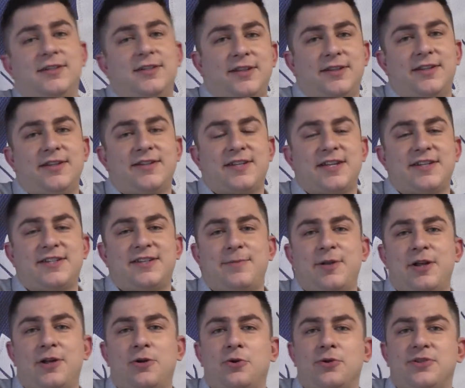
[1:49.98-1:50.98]
that this gets to
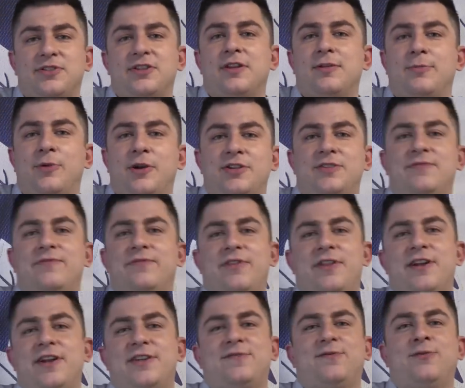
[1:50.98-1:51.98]
be a goal celebration for
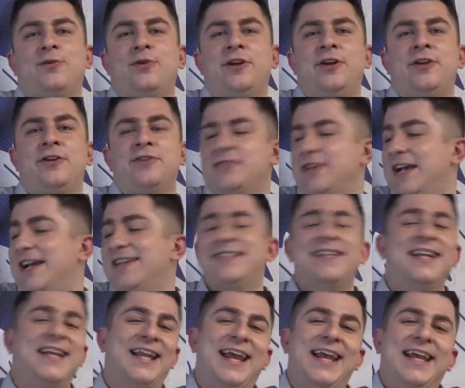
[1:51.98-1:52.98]
the next four years. I
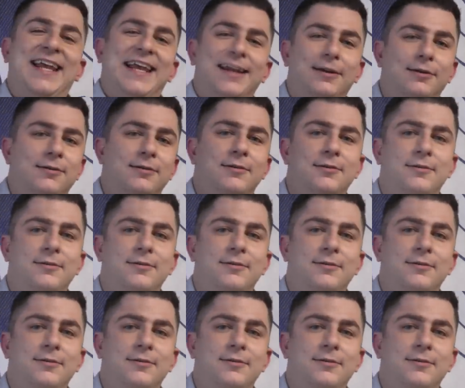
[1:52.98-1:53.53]
still like it.